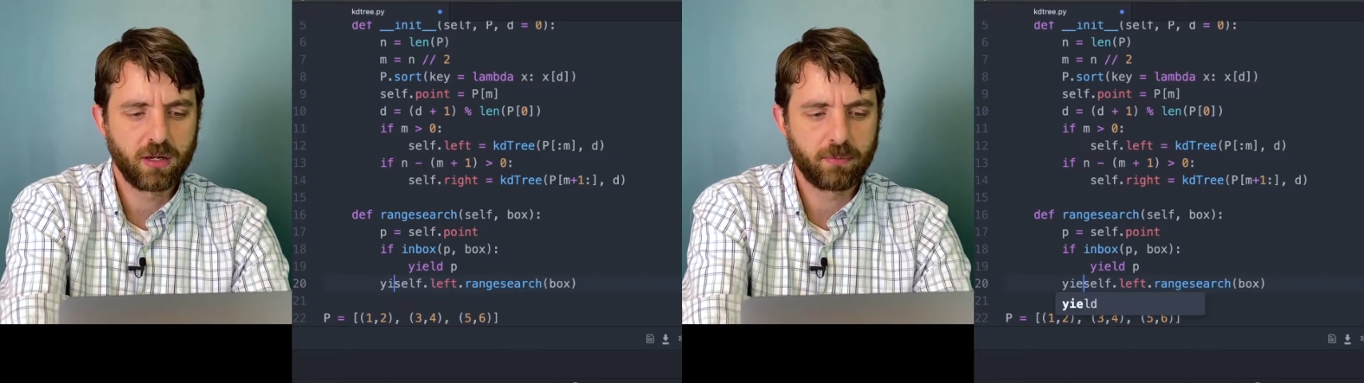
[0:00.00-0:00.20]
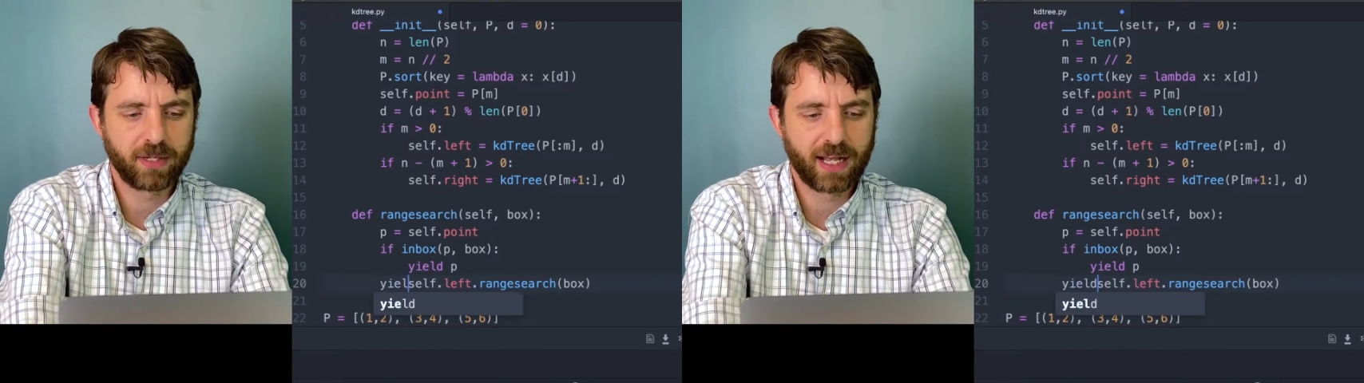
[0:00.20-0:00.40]

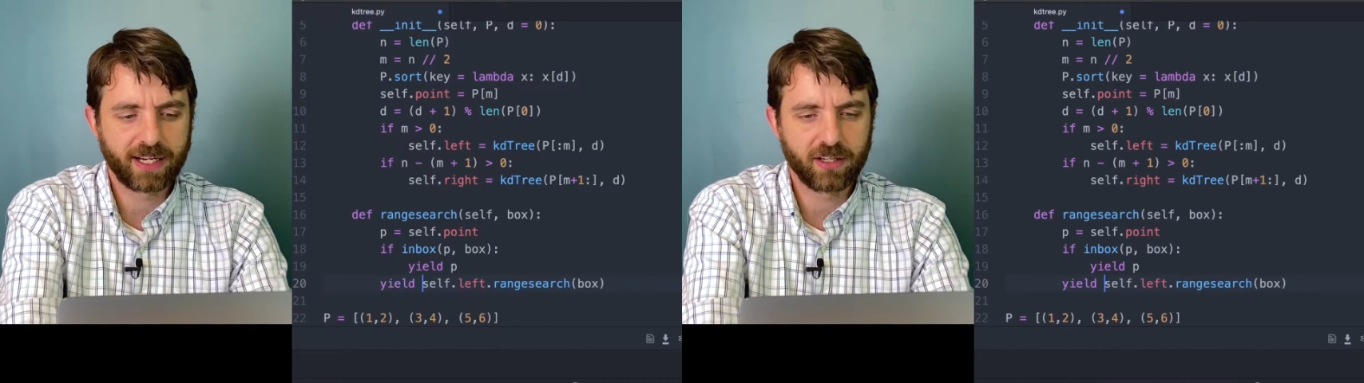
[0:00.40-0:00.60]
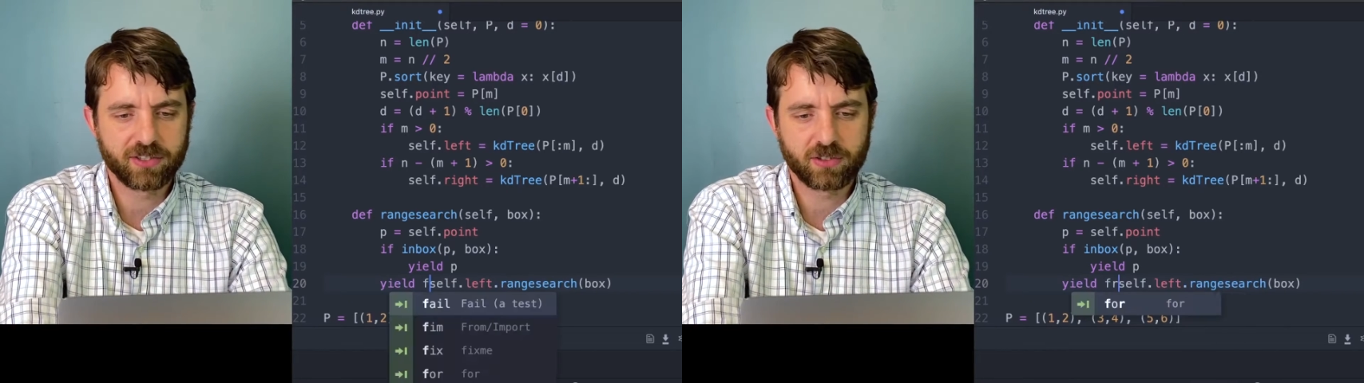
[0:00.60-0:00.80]
but I
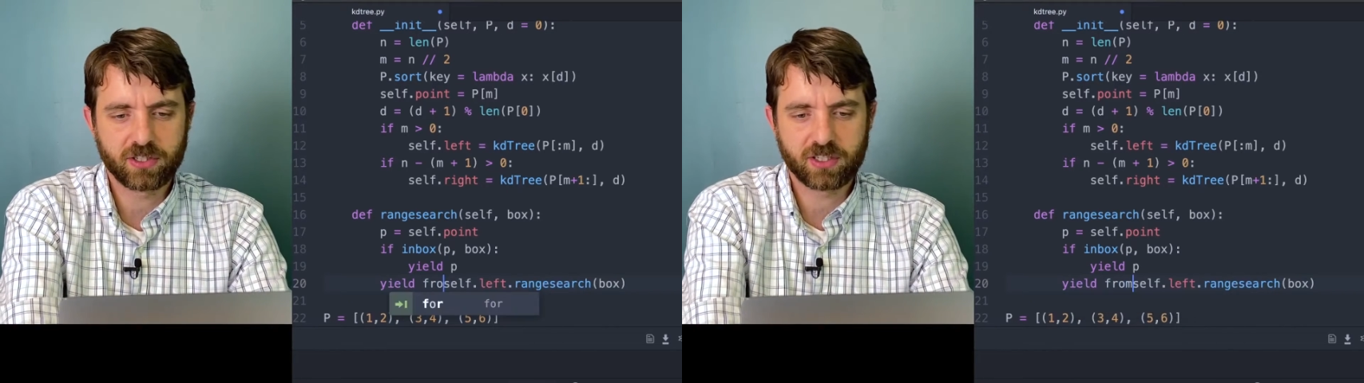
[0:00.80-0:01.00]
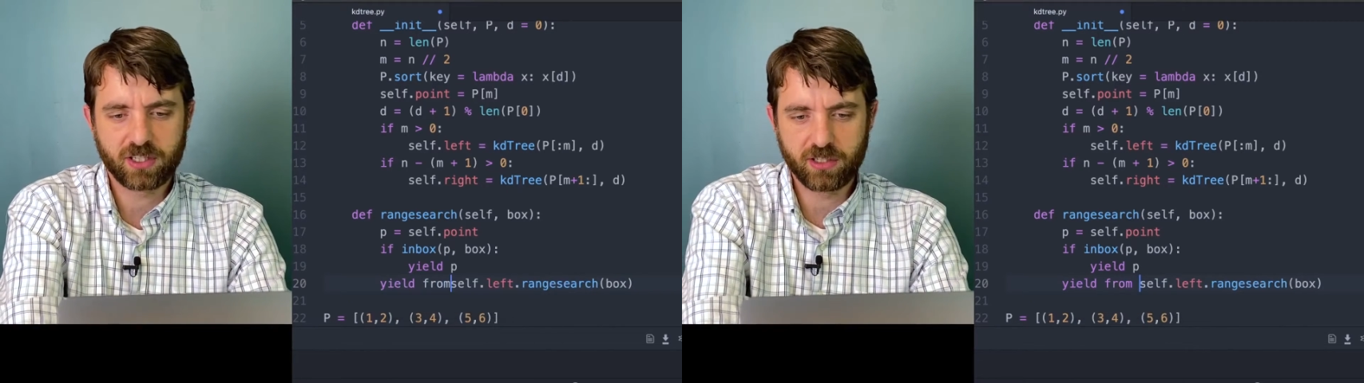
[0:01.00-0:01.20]
can also
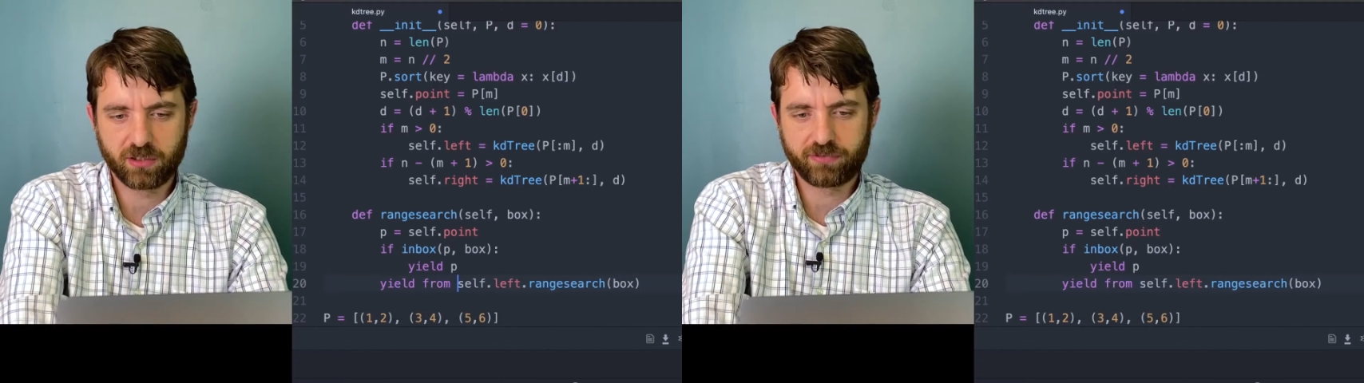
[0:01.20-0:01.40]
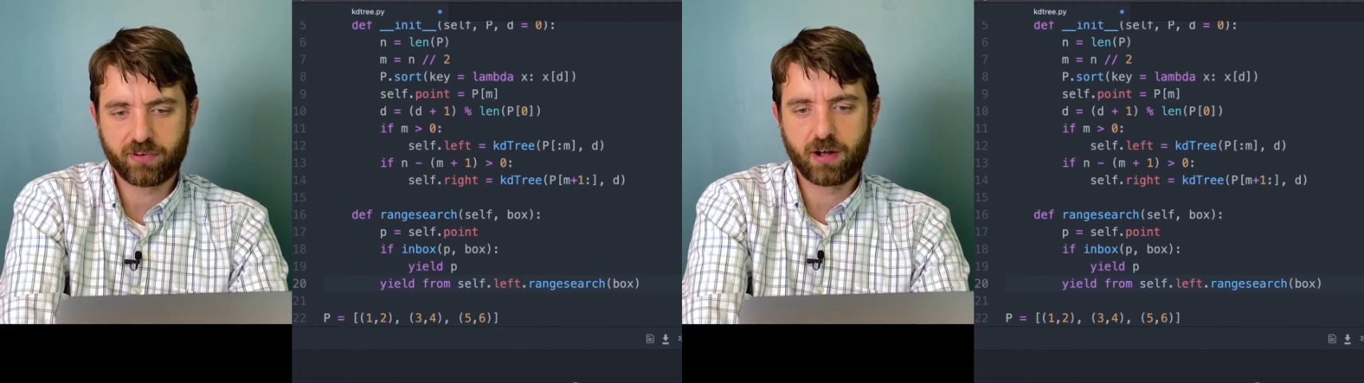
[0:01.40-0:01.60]
just
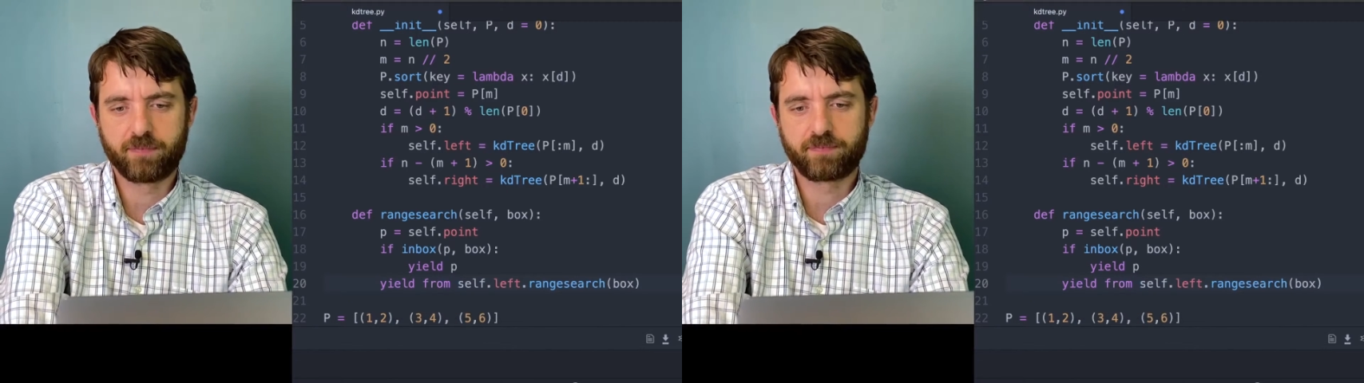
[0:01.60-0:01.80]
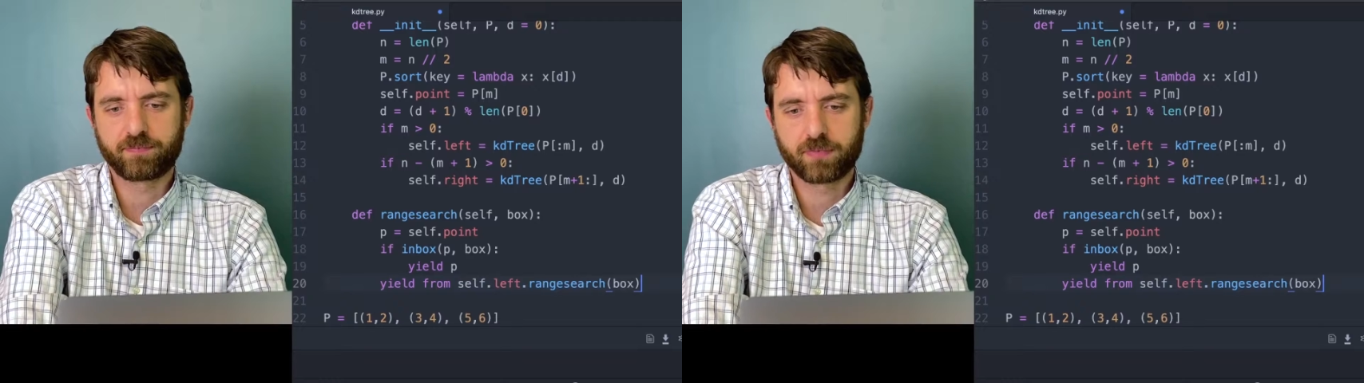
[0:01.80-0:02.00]
yield from,